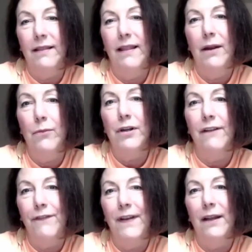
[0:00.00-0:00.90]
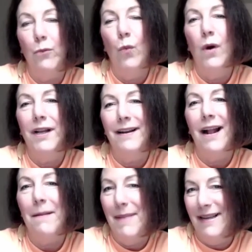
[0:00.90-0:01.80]
they weren't a fit. What did
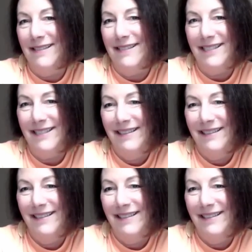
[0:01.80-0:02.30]
I miss?